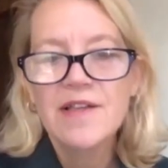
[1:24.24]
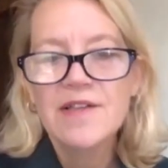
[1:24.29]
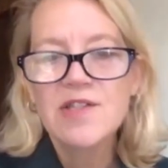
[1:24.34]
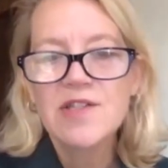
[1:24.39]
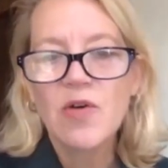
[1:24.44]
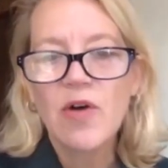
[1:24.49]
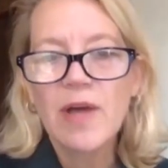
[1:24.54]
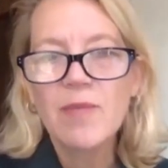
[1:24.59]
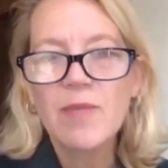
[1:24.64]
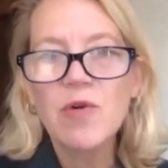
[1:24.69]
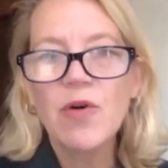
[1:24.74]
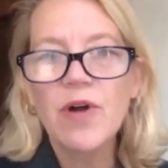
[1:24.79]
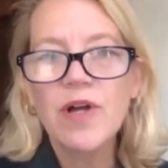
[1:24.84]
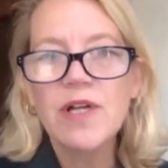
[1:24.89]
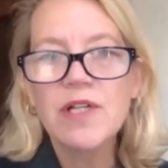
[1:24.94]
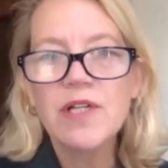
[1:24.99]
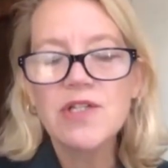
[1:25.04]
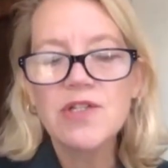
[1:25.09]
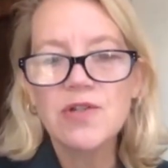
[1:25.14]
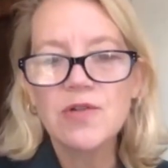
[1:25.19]
So I'm
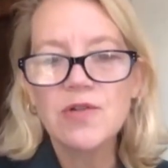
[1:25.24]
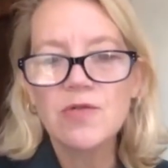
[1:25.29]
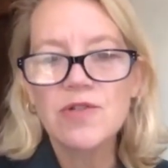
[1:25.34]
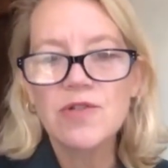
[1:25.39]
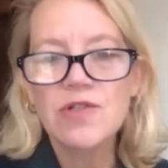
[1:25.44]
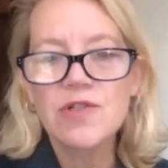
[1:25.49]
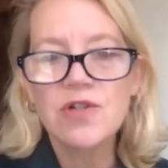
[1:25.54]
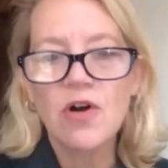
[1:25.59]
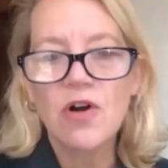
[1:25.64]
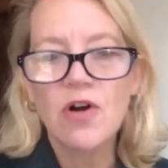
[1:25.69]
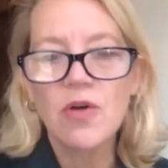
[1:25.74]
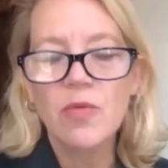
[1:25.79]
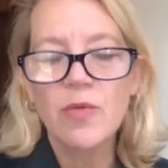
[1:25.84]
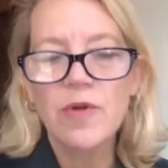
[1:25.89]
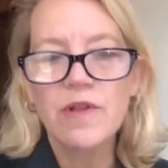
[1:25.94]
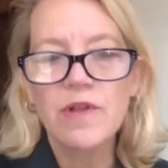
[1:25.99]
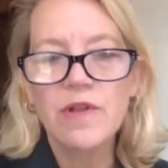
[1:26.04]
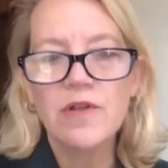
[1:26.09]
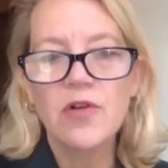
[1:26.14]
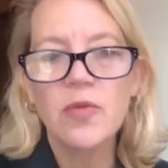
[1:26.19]
going to start
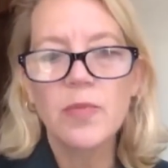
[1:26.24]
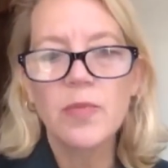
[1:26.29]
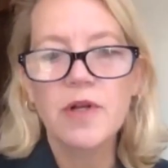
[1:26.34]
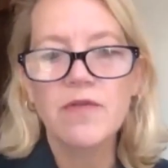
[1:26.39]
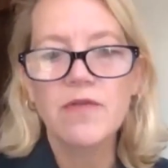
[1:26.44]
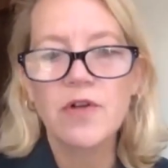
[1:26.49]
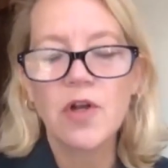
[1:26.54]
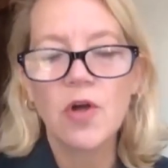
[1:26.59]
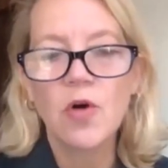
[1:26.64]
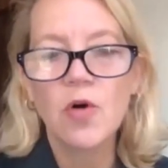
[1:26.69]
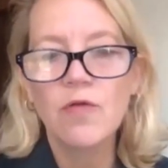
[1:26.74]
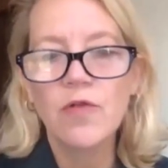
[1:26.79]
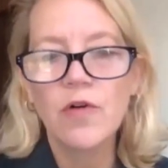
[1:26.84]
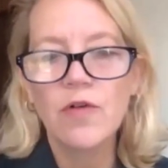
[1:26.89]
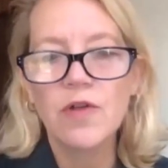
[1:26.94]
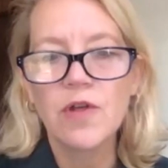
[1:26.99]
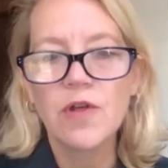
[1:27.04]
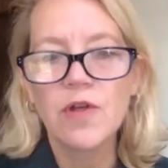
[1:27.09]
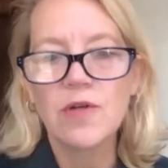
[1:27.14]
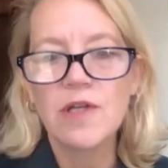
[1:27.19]
with a little bit of an
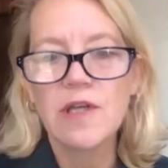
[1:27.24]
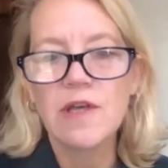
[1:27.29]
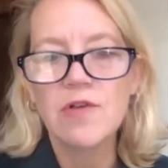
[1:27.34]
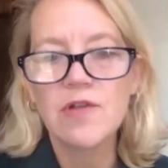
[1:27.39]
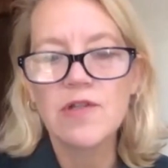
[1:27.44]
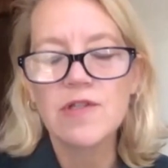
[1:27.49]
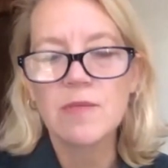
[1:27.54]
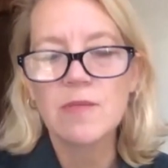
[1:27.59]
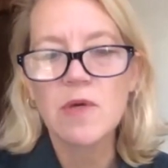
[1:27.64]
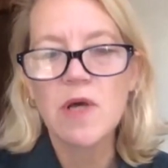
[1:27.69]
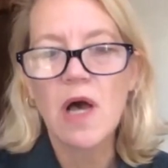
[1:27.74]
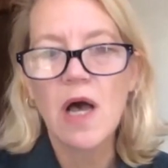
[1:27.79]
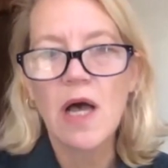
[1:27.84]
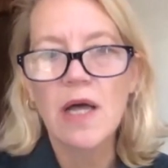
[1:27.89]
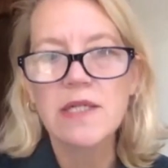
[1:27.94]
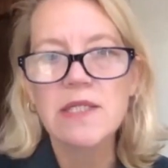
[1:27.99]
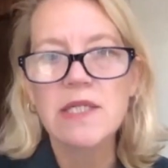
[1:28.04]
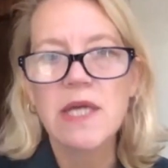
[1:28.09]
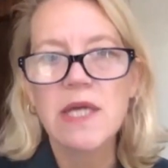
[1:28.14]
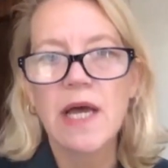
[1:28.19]
overview to give you some
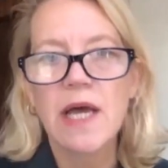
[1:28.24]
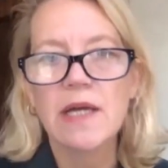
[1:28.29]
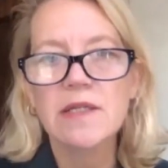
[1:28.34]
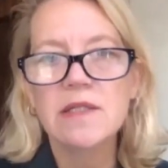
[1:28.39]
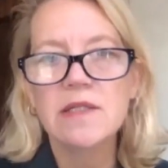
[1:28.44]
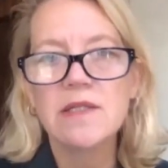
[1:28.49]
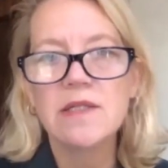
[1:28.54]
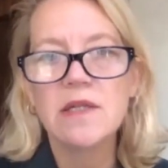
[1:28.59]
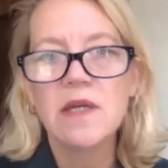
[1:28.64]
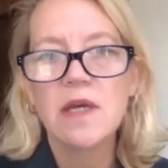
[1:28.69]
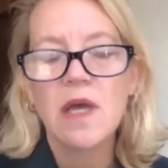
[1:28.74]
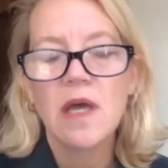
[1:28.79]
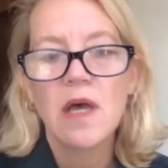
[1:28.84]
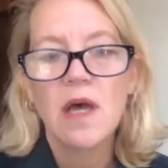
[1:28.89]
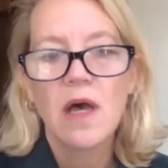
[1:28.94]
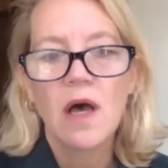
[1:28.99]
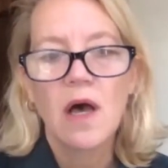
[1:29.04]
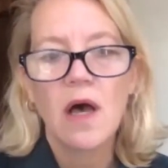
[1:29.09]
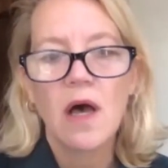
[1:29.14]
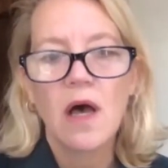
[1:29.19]
context
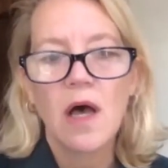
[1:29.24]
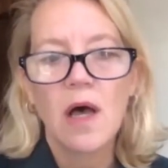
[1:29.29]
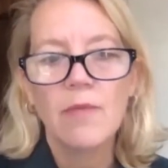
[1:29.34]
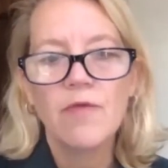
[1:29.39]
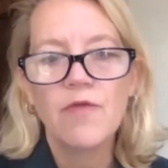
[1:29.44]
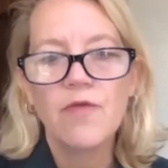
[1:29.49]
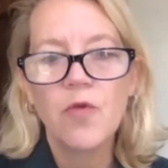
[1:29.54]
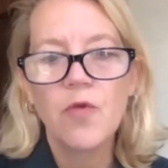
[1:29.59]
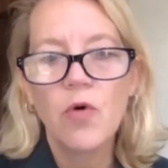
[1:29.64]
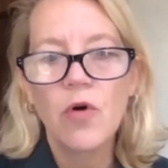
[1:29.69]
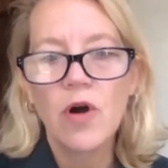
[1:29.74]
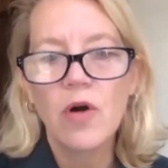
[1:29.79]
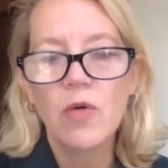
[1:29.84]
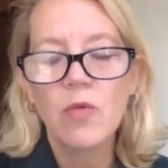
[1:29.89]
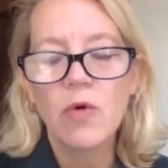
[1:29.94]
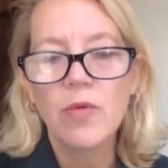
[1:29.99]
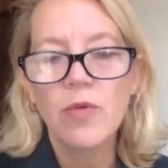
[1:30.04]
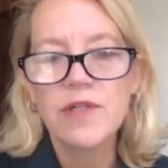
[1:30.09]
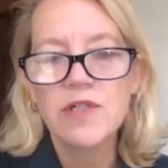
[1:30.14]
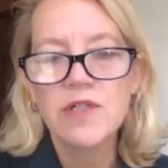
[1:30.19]
um, for
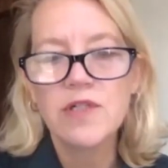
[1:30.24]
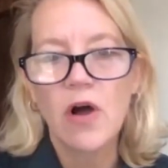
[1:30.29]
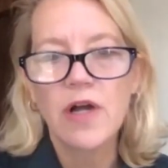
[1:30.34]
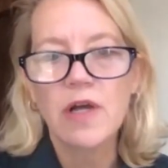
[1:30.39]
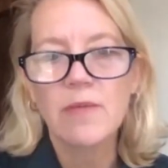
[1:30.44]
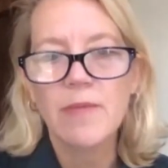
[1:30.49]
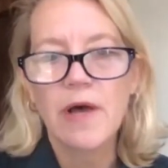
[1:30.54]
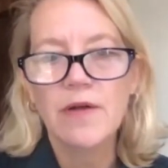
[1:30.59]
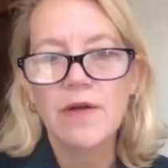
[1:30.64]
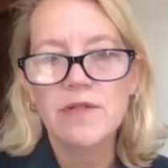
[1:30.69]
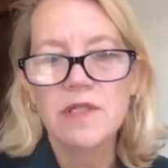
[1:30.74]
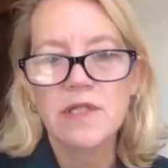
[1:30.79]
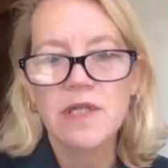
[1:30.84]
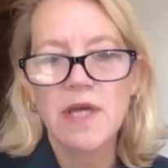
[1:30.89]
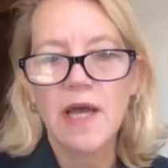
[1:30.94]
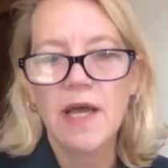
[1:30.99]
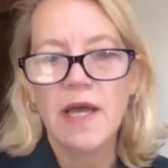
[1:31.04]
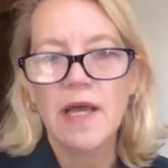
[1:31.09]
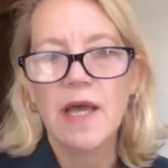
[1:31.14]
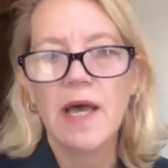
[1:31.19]
what we talk about
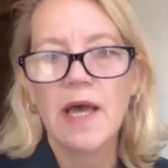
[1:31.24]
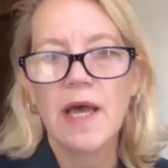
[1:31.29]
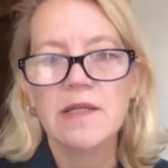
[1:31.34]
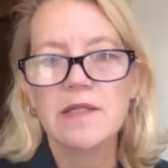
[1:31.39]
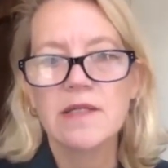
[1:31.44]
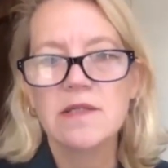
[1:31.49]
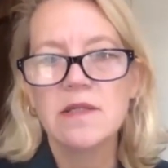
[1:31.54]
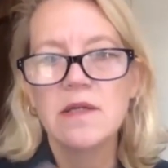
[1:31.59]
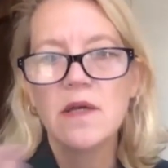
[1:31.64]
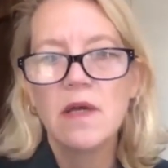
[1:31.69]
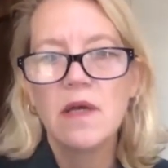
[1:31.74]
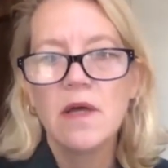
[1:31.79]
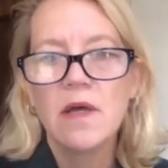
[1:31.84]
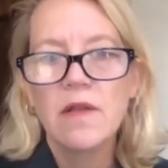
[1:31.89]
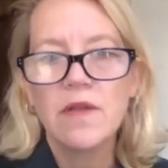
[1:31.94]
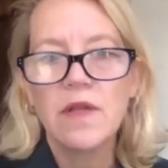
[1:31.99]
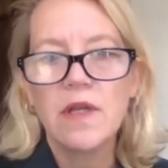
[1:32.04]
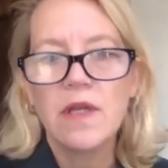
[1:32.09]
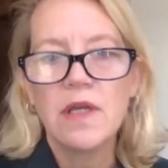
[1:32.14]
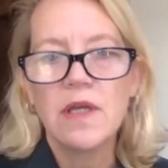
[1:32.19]
today as
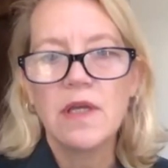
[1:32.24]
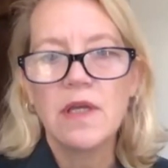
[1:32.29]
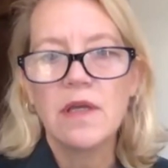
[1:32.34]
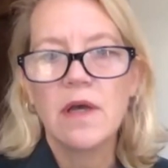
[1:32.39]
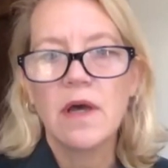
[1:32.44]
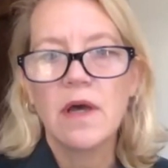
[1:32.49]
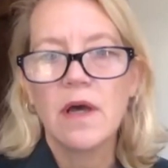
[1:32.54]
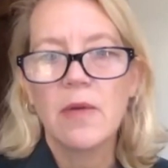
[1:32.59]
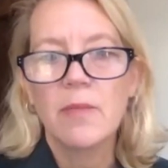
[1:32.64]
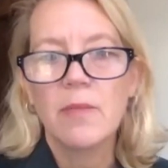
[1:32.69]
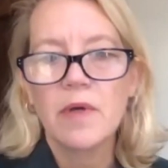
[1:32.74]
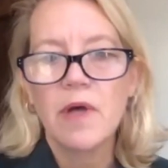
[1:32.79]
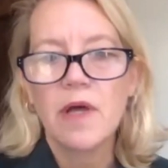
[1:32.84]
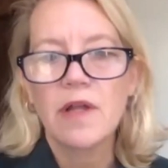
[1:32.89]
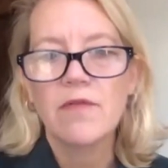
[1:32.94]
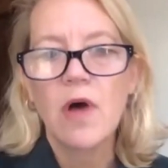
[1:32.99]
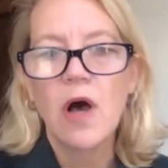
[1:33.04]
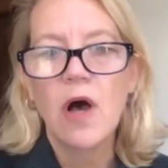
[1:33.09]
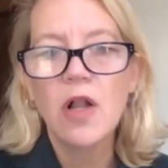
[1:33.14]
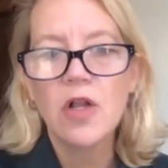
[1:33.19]
the um,
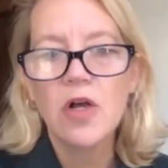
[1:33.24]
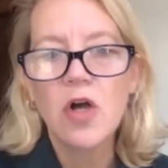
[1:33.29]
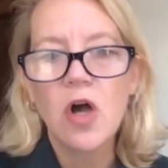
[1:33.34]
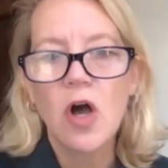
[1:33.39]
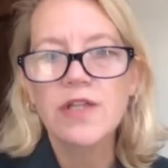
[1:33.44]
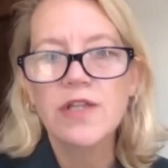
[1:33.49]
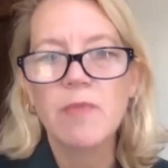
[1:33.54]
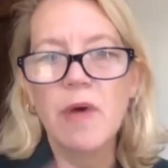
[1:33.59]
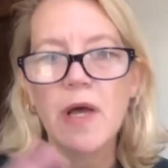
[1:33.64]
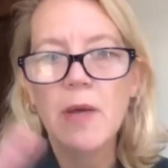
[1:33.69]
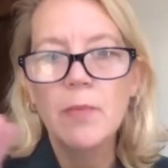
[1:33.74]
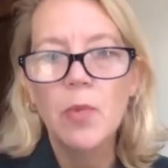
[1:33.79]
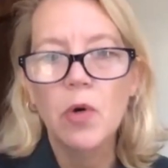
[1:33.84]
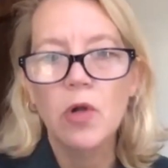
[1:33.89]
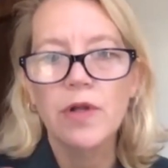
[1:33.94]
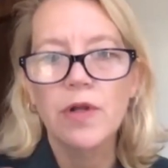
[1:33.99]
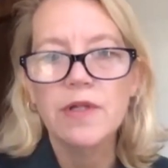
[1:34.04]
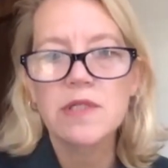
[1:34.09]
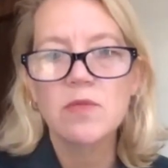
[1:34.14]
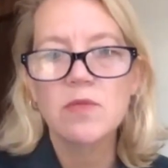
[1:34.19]
kind of Holocaust by
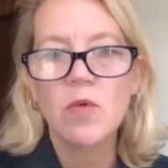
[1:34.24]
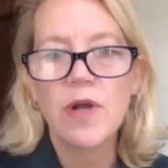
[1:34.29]
bullets.